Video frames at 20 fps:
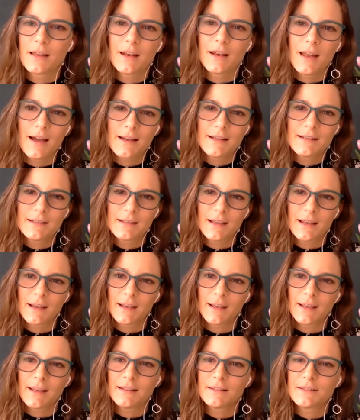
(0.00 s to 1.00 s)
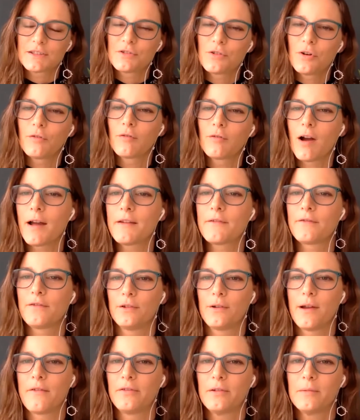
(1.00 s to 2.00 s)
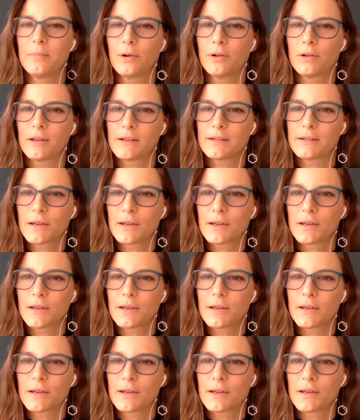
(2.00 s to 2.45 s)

the lighting, it's not right for everybody.